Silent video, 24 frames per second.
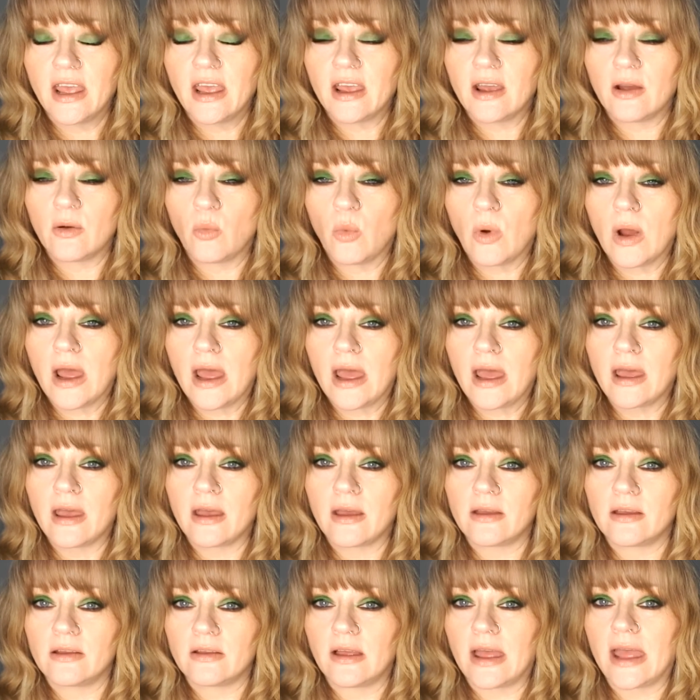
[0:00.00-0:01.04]
where
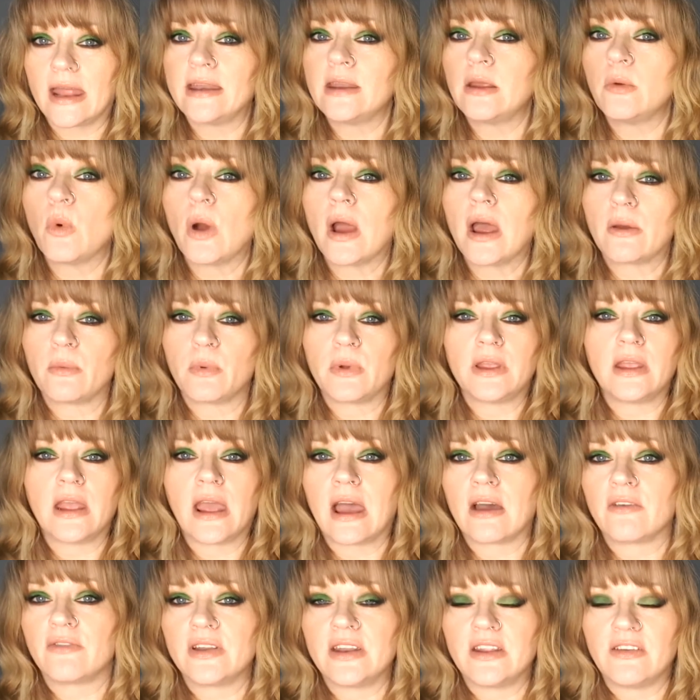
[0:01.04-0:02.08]
anywhere where you
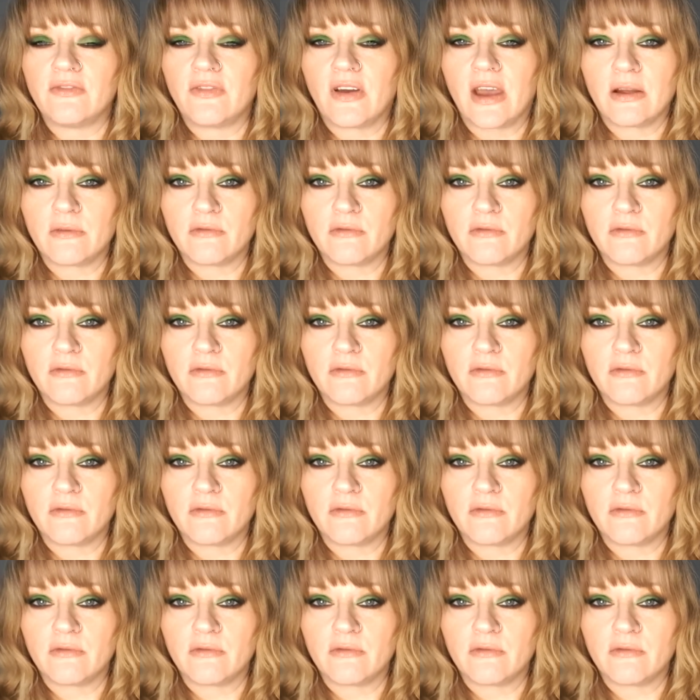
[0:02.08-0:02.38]
have an effect